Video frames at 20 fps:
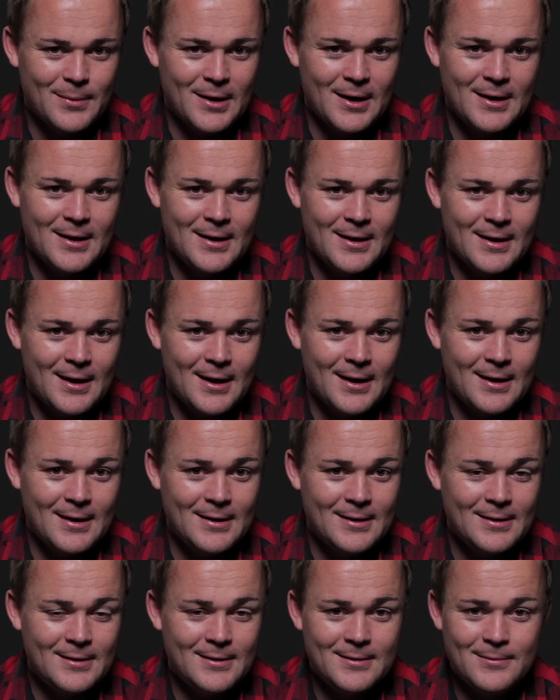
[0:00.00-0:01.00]
I,
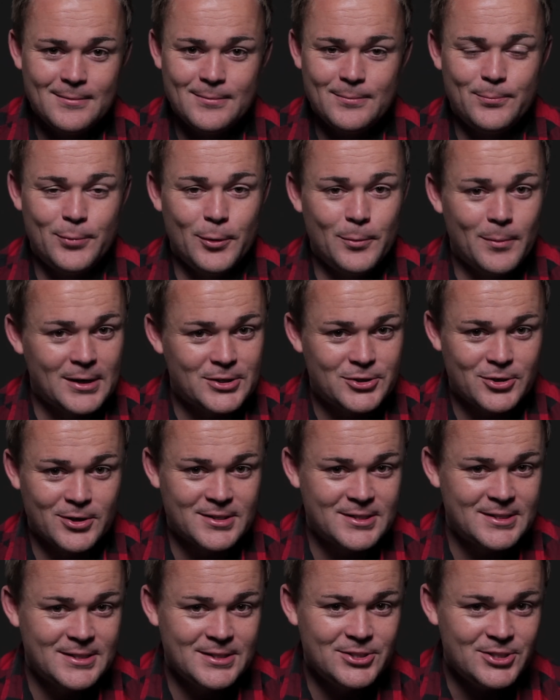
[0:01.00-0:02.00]
I, put my
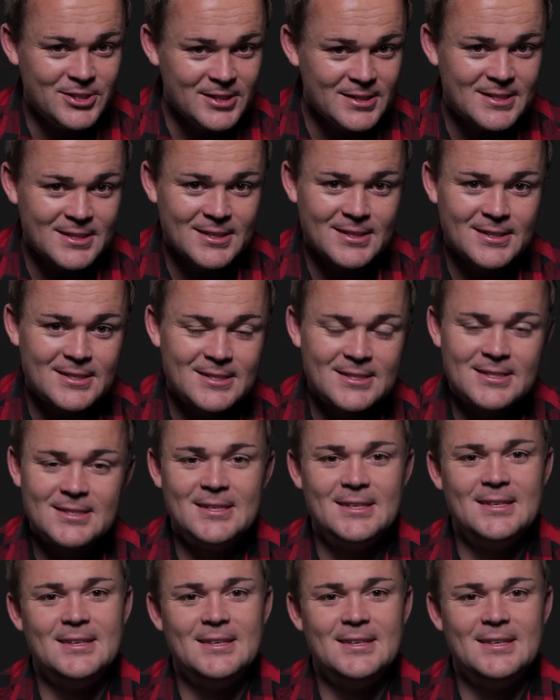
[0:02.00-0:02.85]
trust in Jesus,